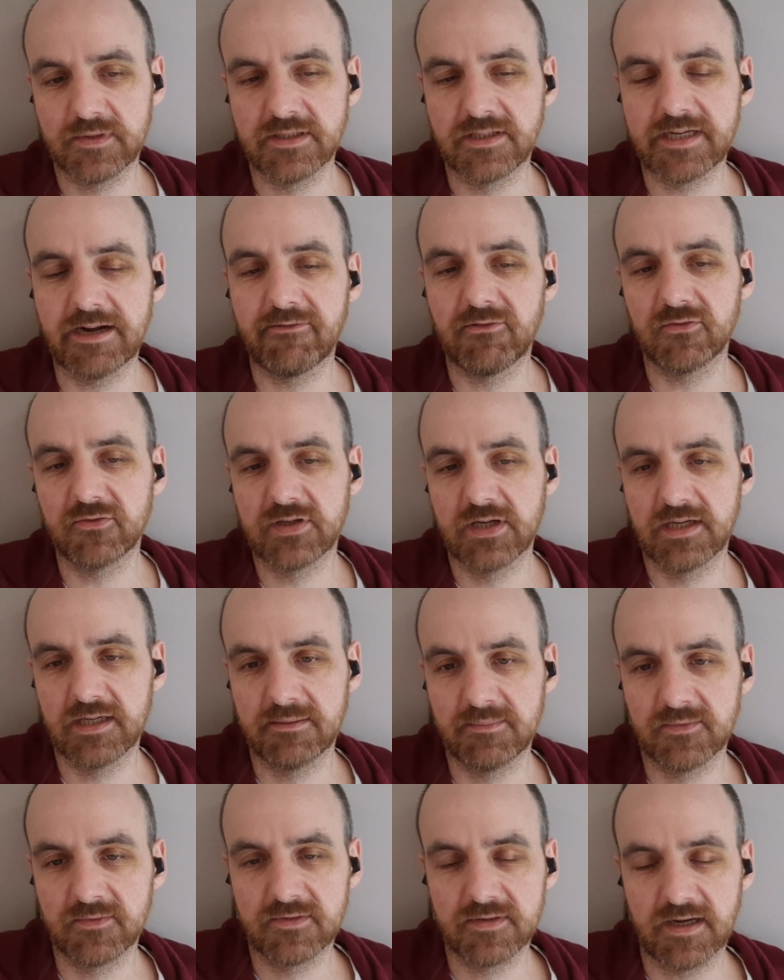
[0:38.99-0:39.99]
general
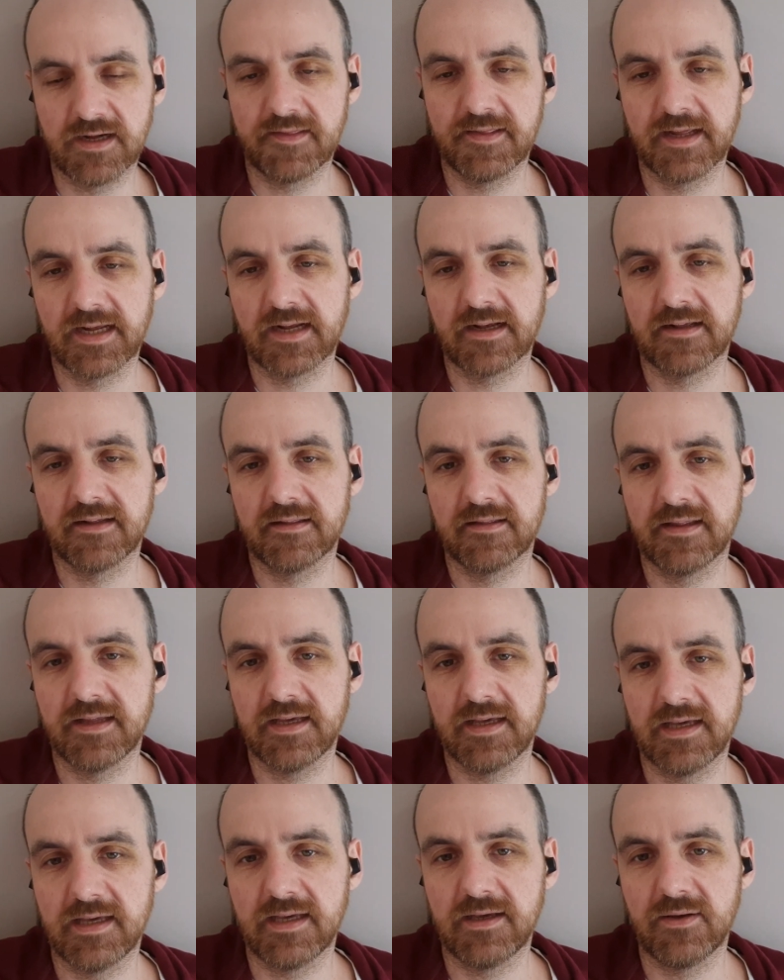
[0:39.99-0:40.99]
terms, I think
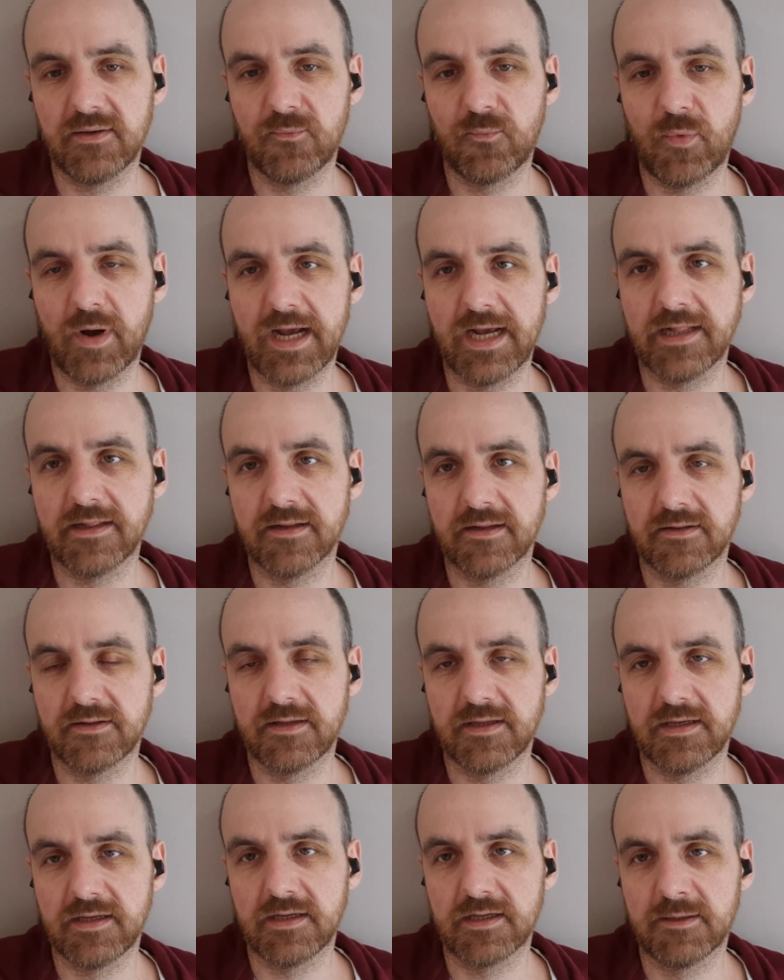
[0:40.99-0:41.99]
the way that
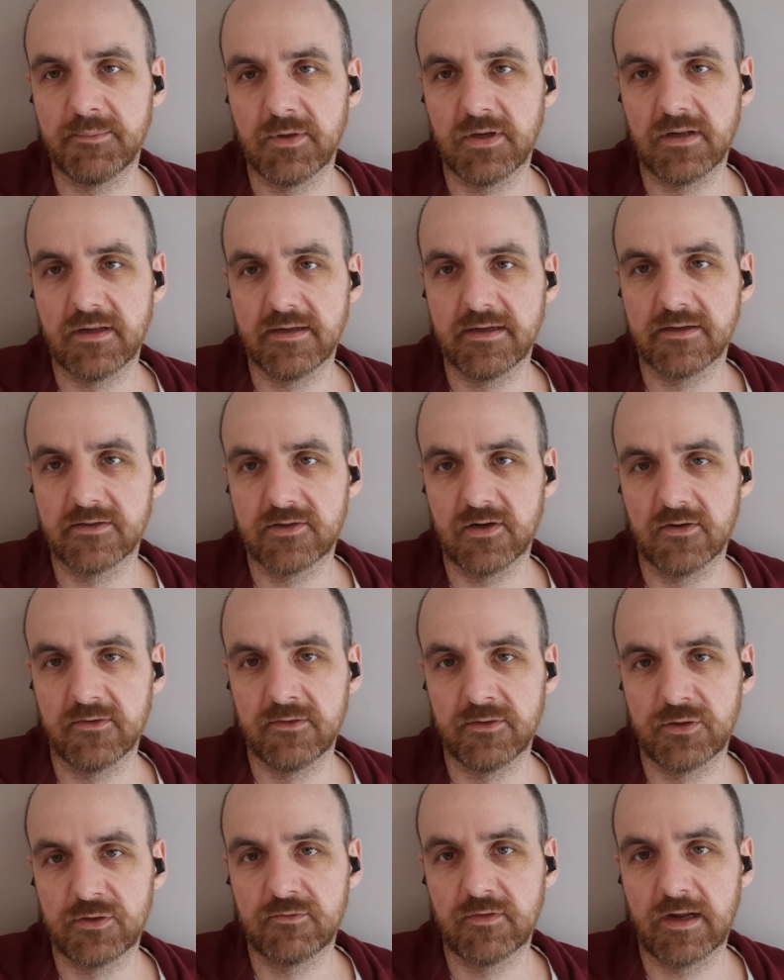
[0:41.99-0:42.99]
the community has
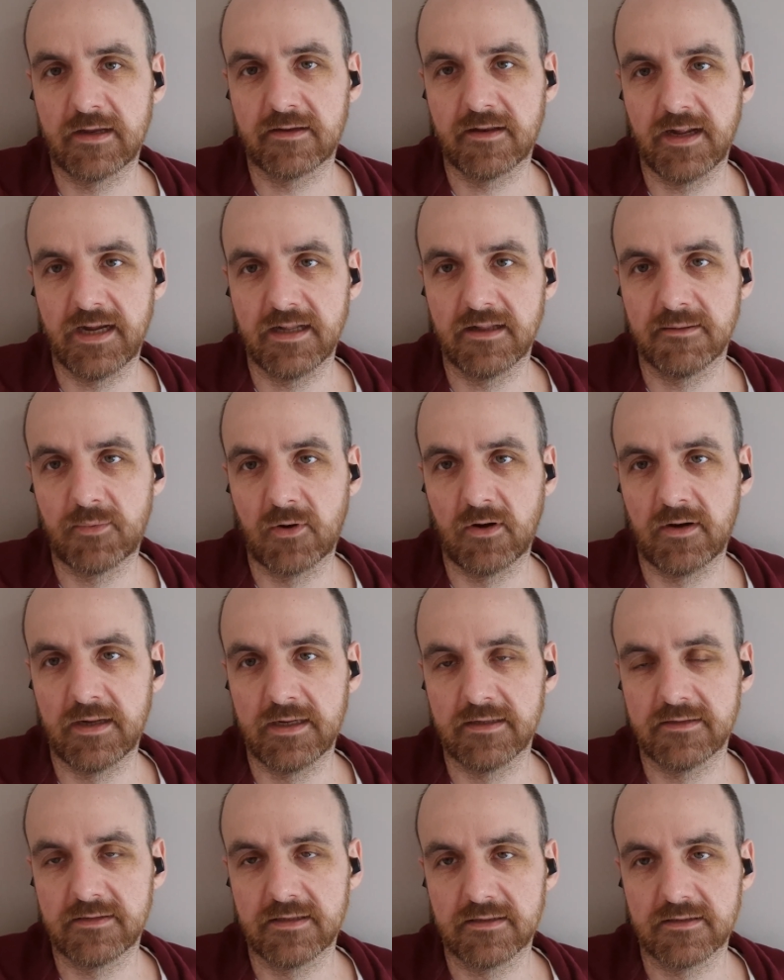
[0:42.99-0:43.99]
chosen to translate the
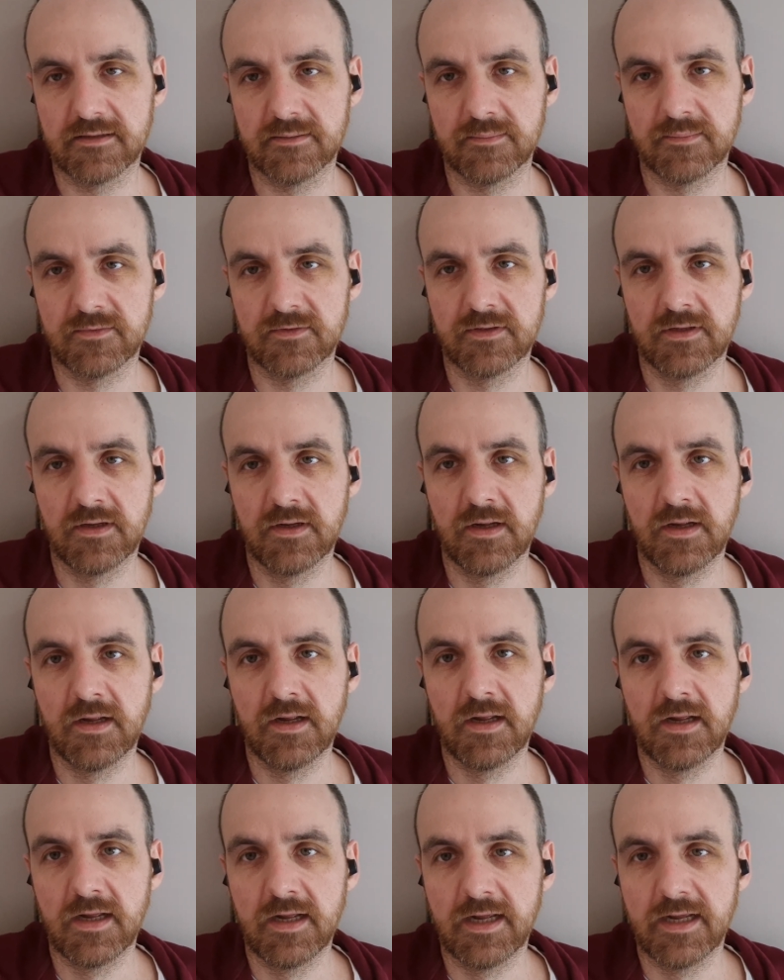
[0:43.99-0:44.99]
Bolognese systems
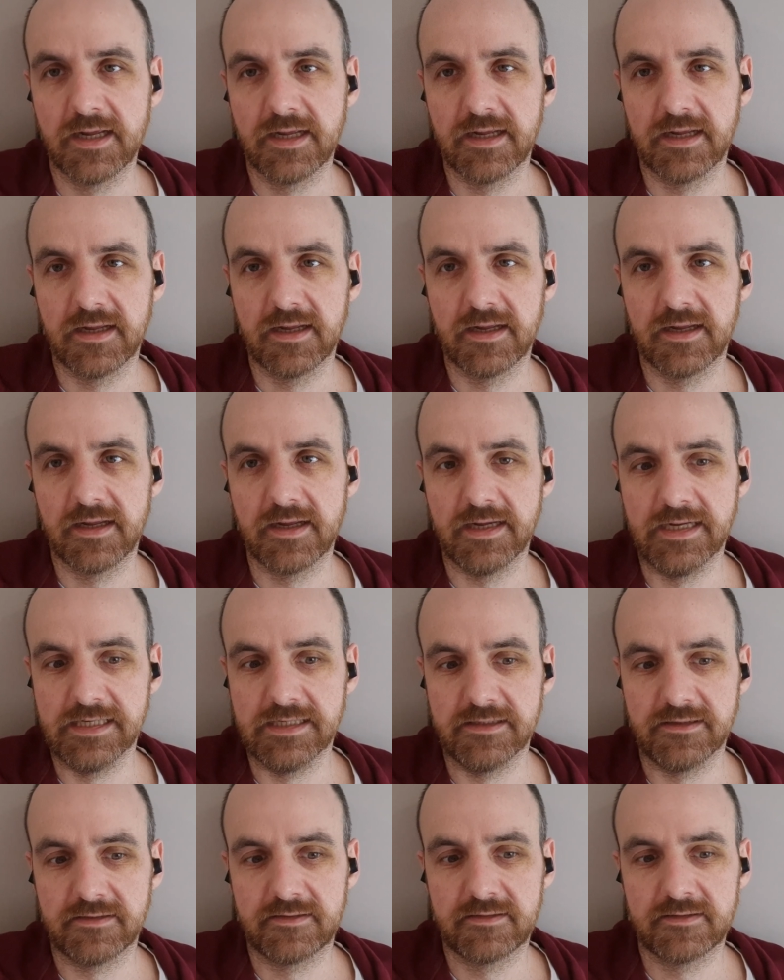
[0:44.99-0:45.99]

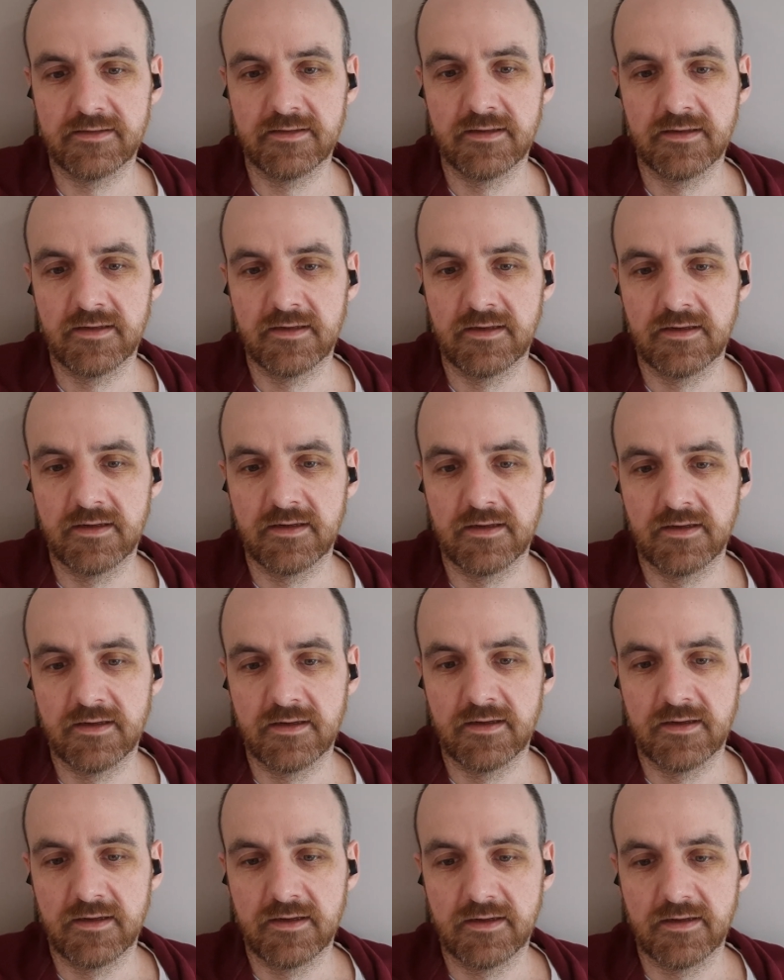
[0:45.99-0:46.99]
is
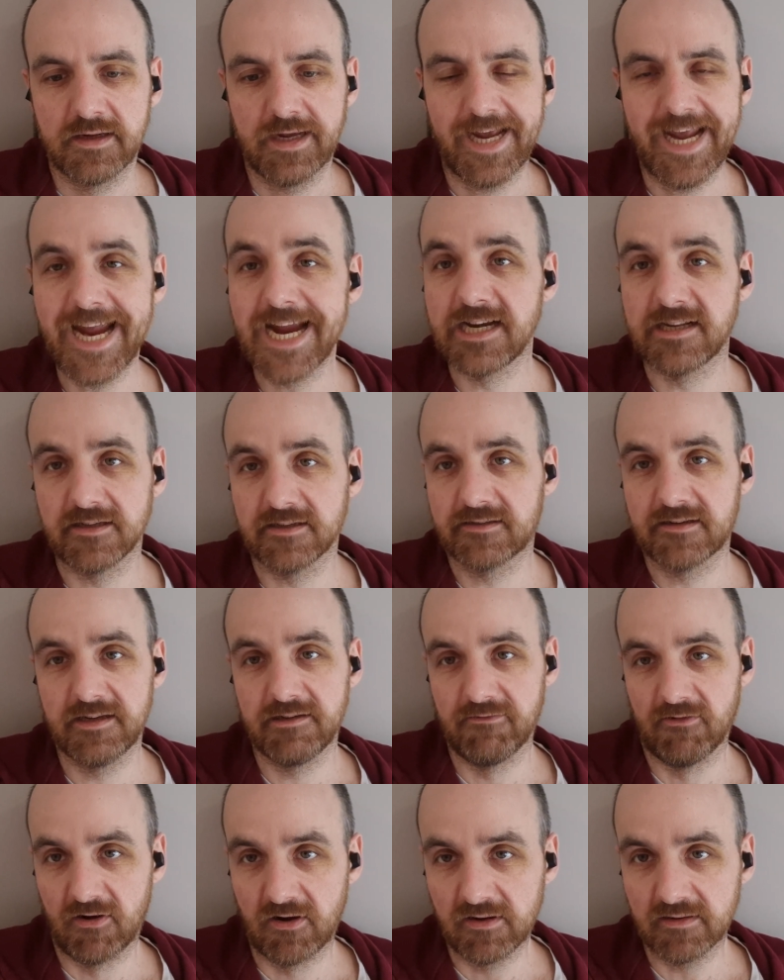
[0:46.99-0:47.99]

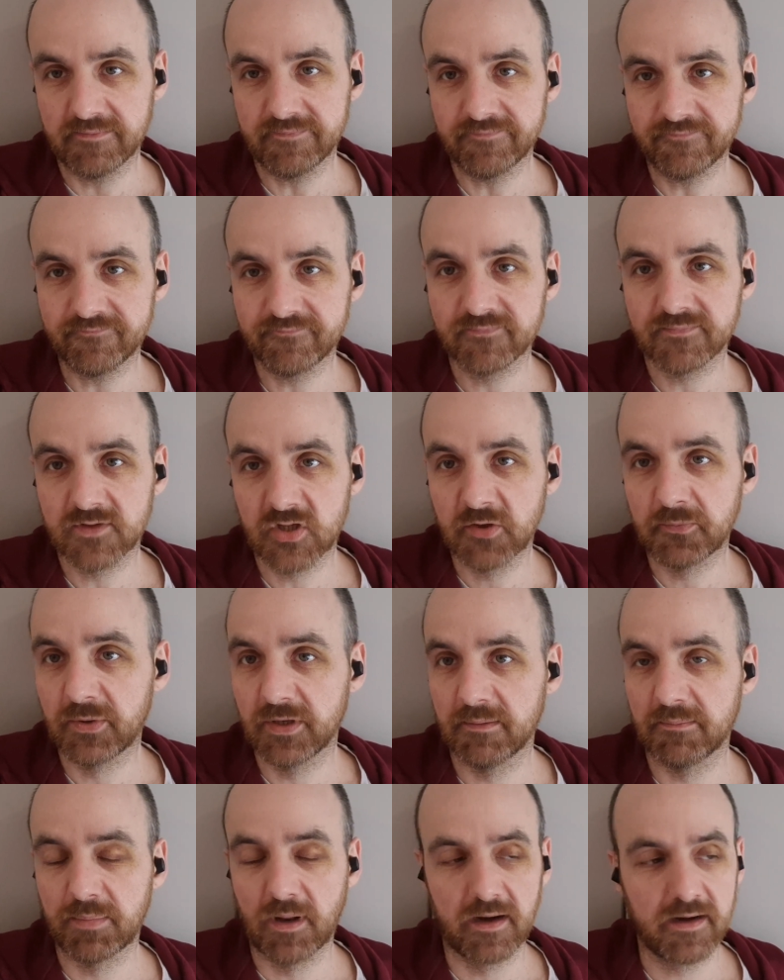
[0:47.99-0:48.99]
hideously wrong, to
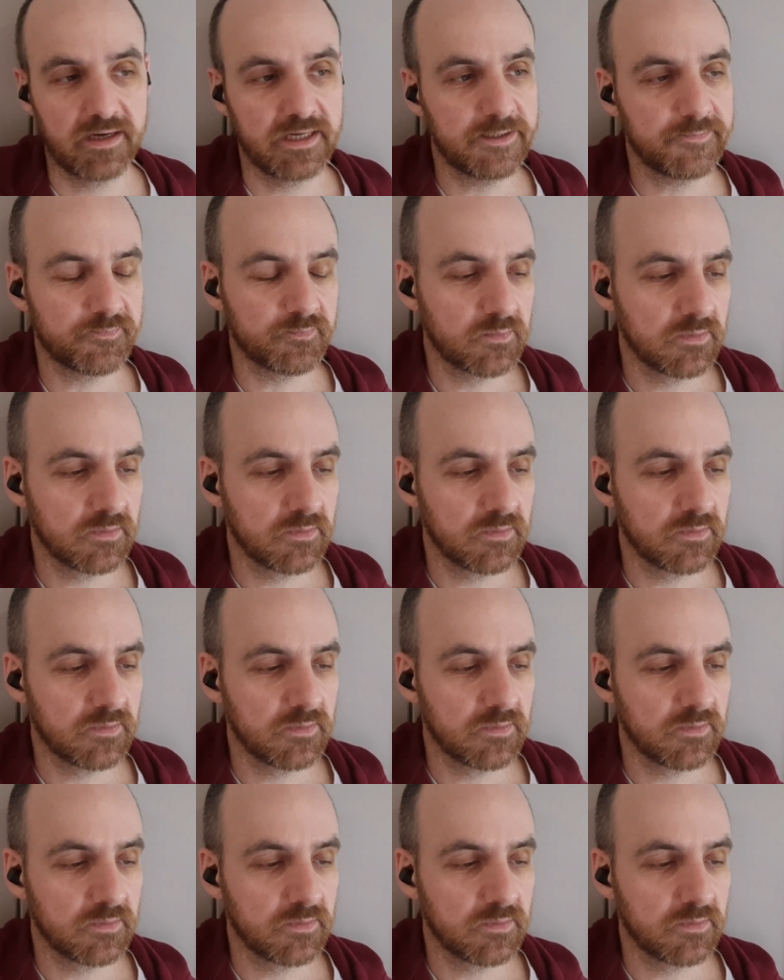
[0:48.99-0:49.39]
put it bluntly.